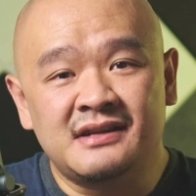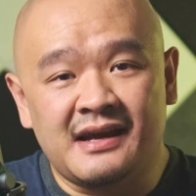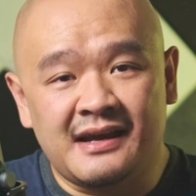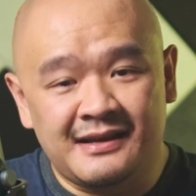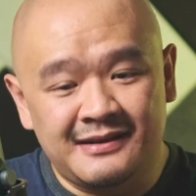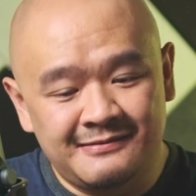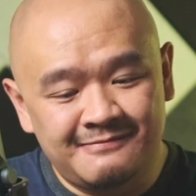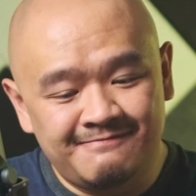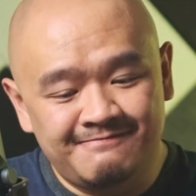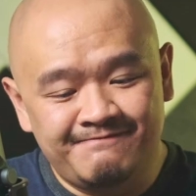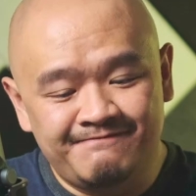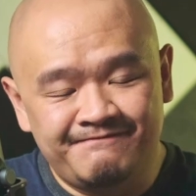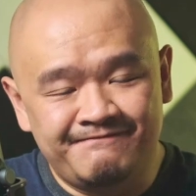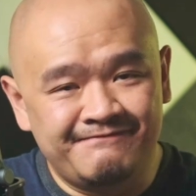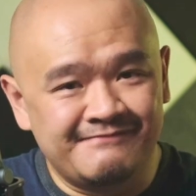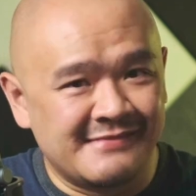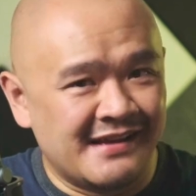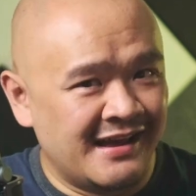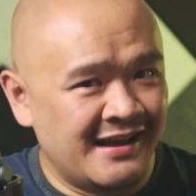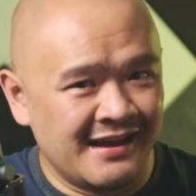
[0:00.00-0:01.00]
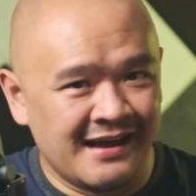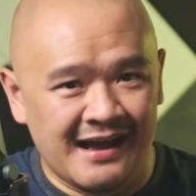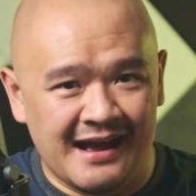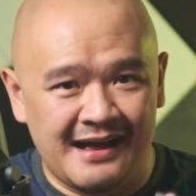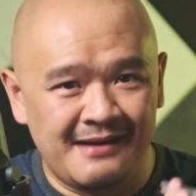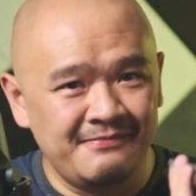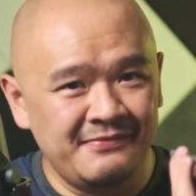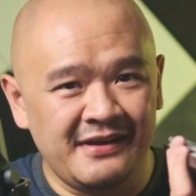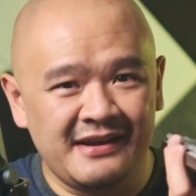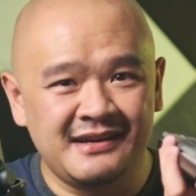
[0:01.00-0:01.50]
and
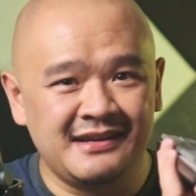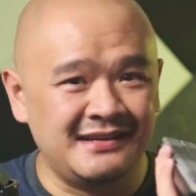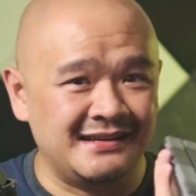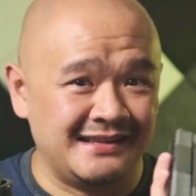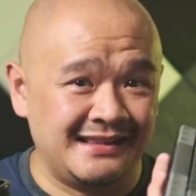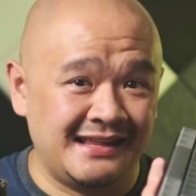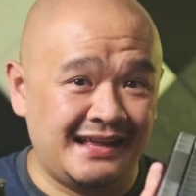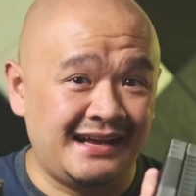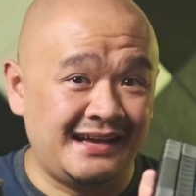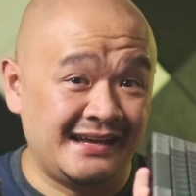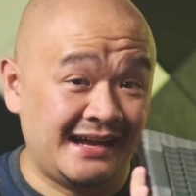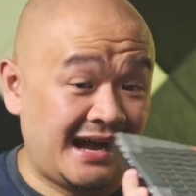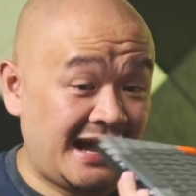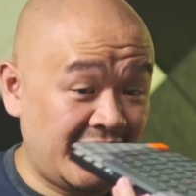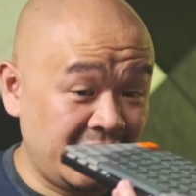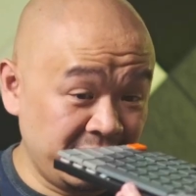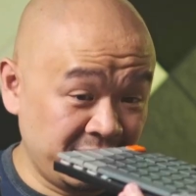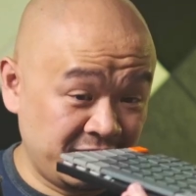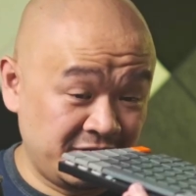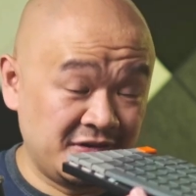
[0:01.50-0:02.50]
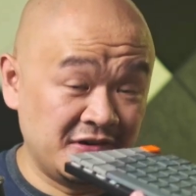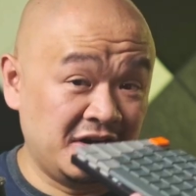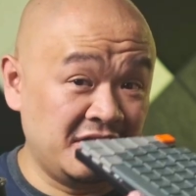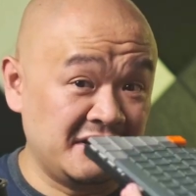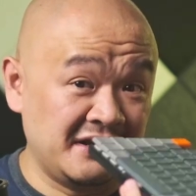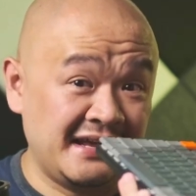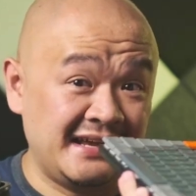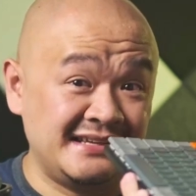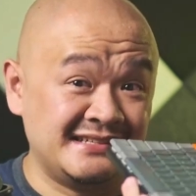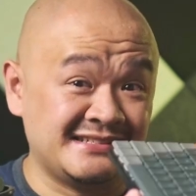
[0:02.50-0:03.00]
I'm not gonna lie, I've got
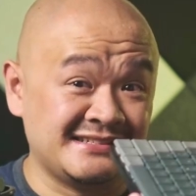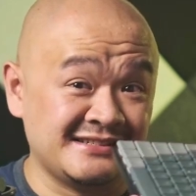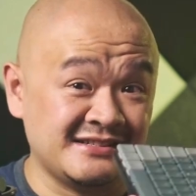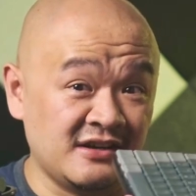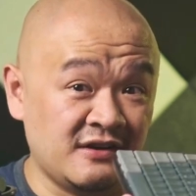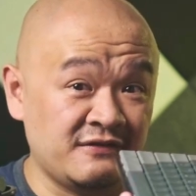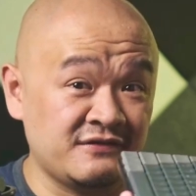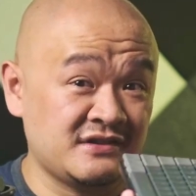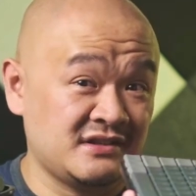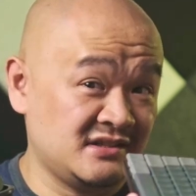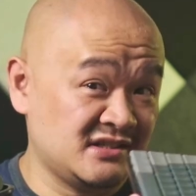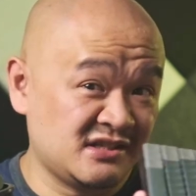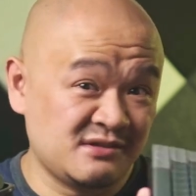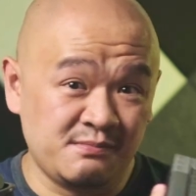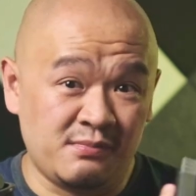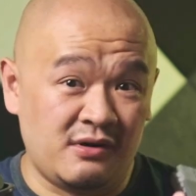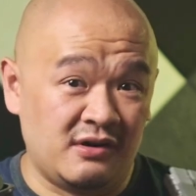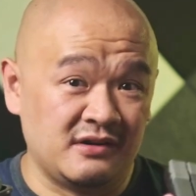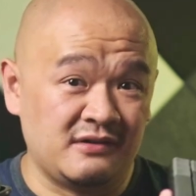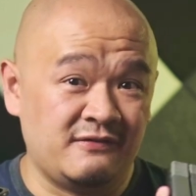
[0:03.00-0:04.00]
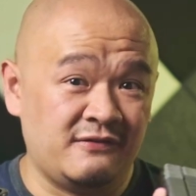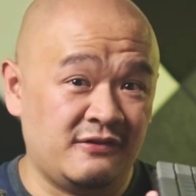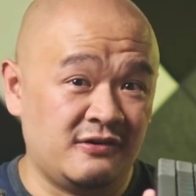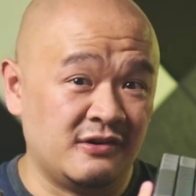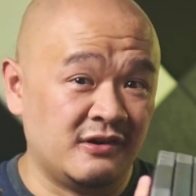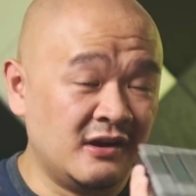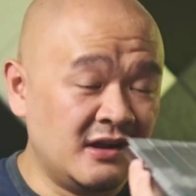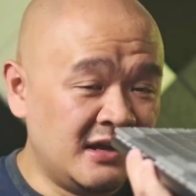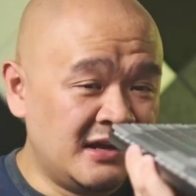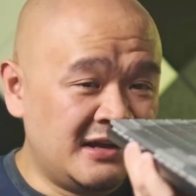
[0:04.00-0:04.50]
a soft spot
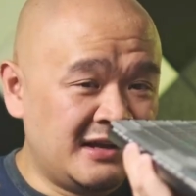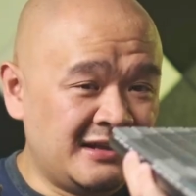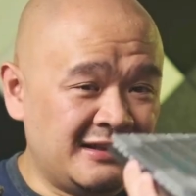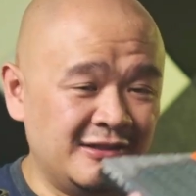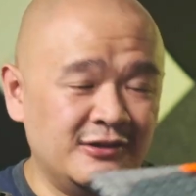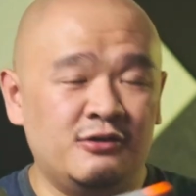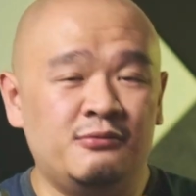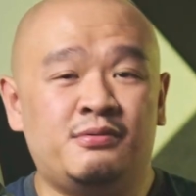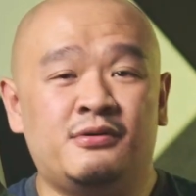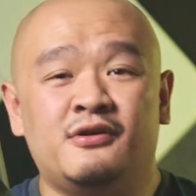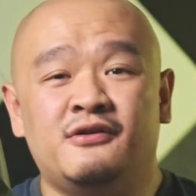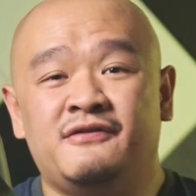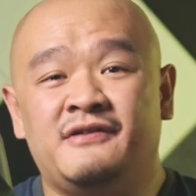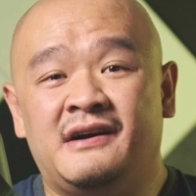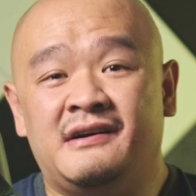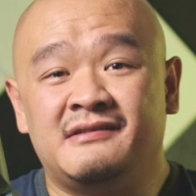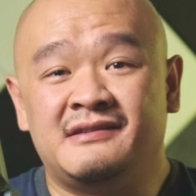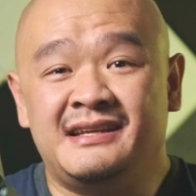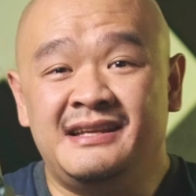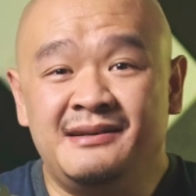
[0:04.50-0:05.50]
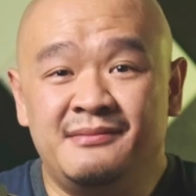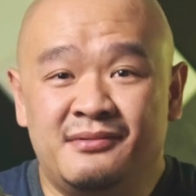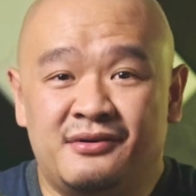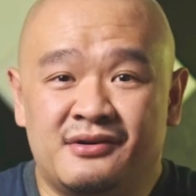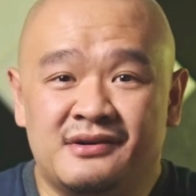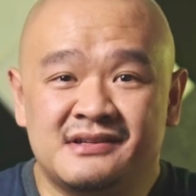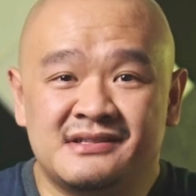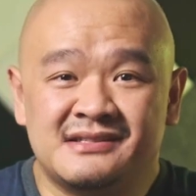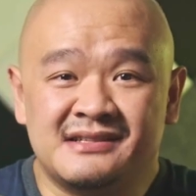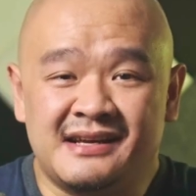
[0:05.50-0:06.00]
for low profile
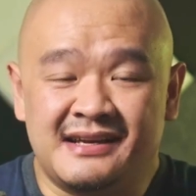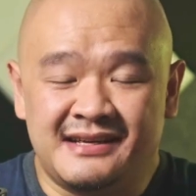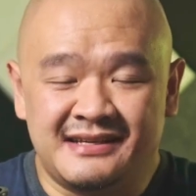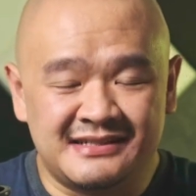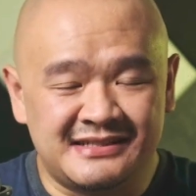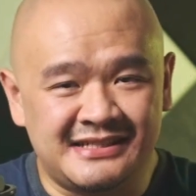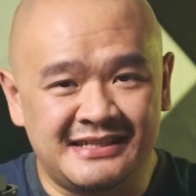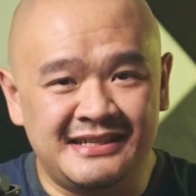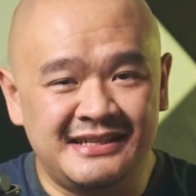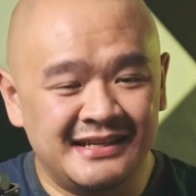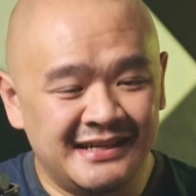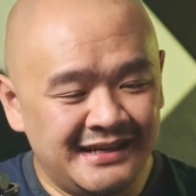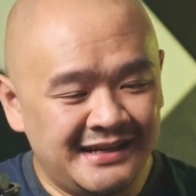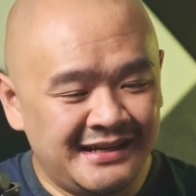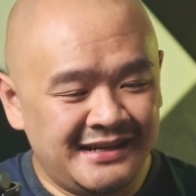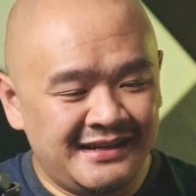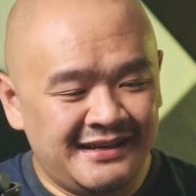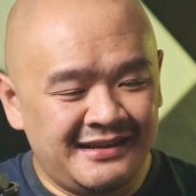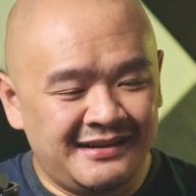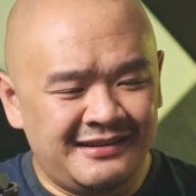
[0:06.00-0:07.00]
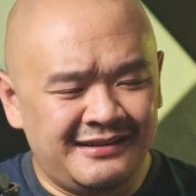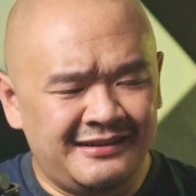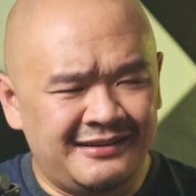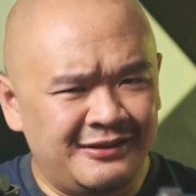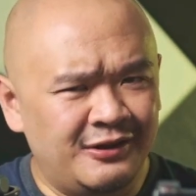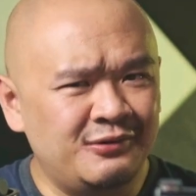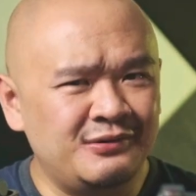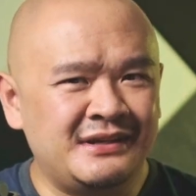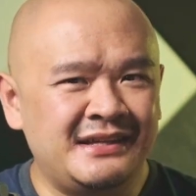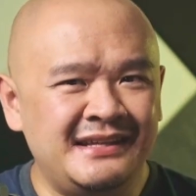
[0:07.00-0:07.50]
keyboards. I actually
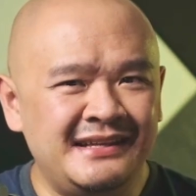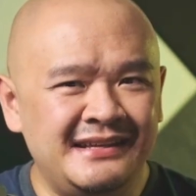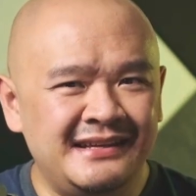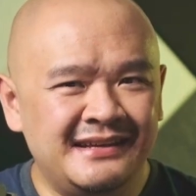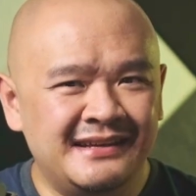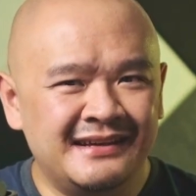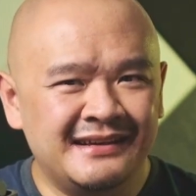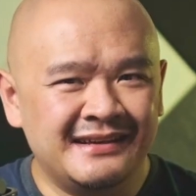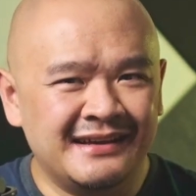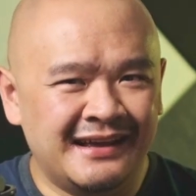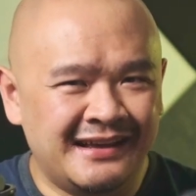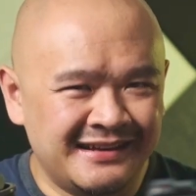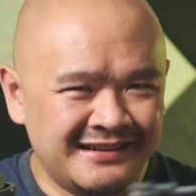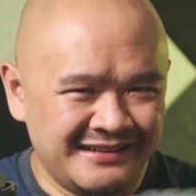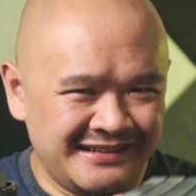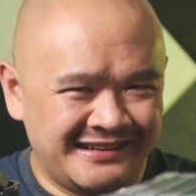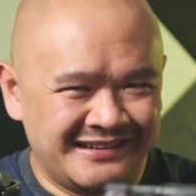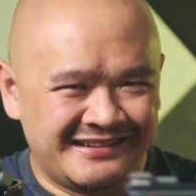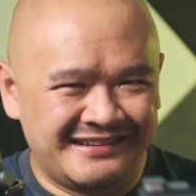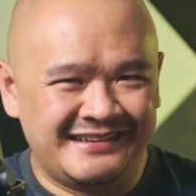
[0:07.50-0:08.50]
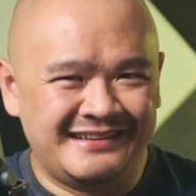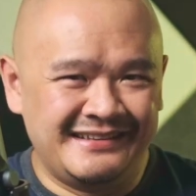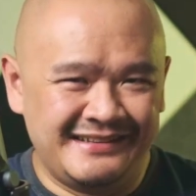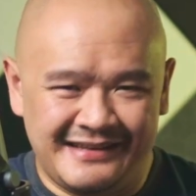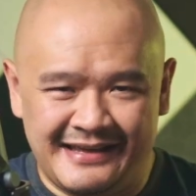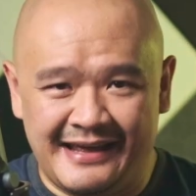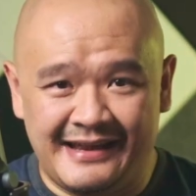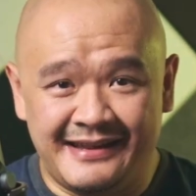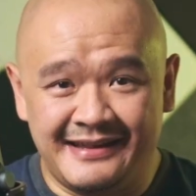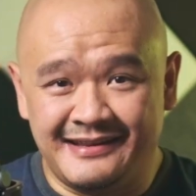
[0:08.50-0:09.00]
low-key
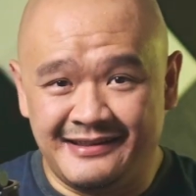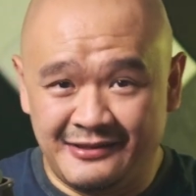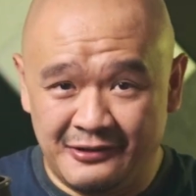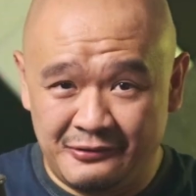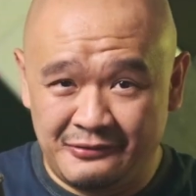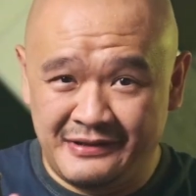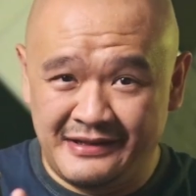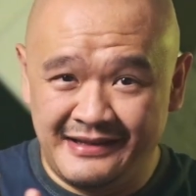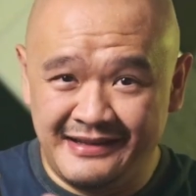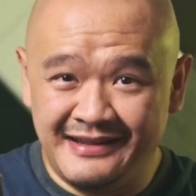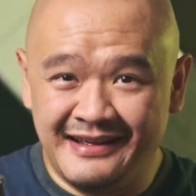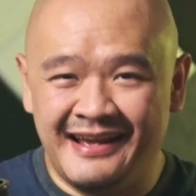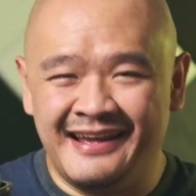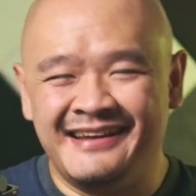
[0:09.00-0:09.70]
get it, low-key.